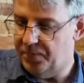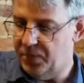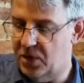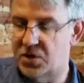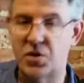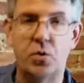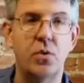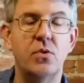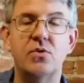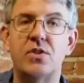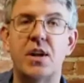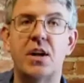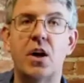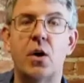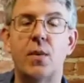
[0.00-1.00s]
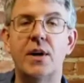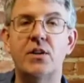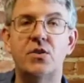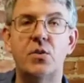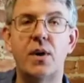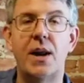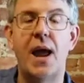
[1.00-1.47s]
screws that go
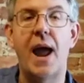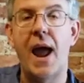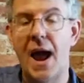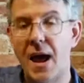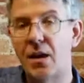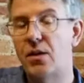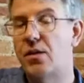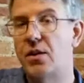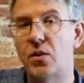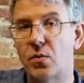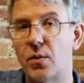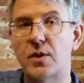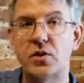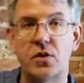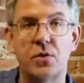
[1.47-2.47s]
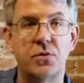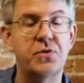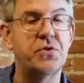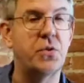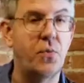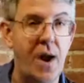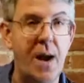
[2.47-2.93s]
into it, and the original
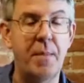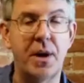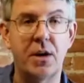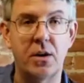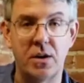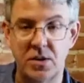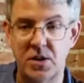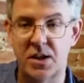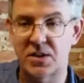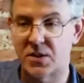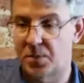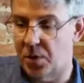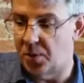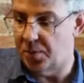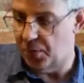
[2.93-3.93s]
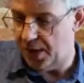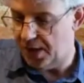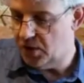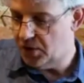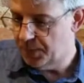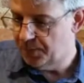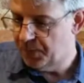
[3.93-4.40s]
ceramic adjustable
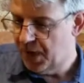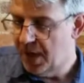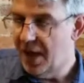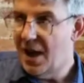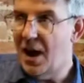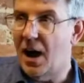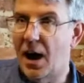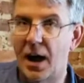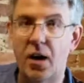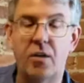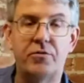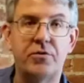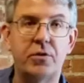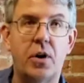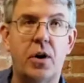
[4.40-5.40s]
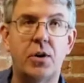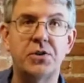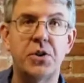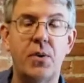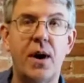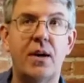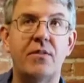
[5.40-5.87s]
bridge. I
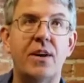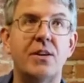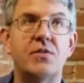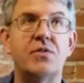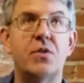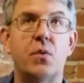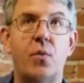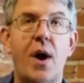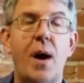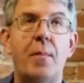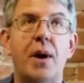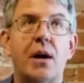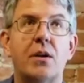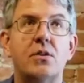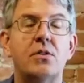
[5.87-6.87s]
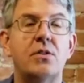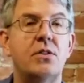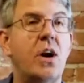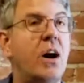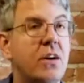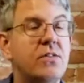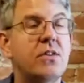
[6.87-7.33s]
also have a ceramic
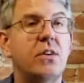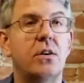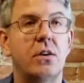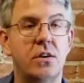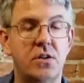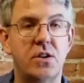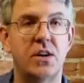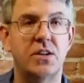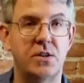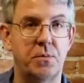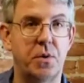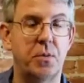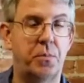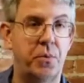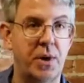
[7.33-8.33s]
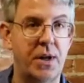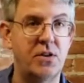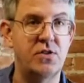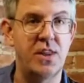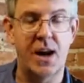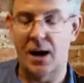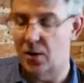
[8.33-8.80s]
tusk adjustable
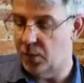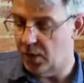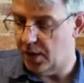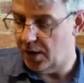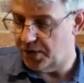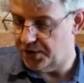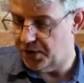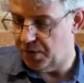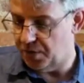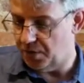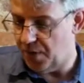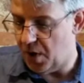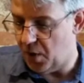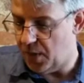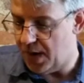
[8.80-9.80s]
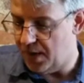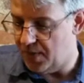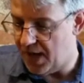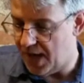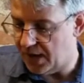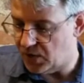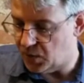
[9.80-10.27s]
bridge that I will also throw in
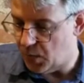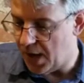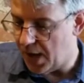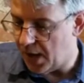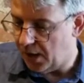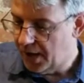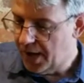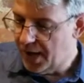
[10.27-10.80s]
that as well.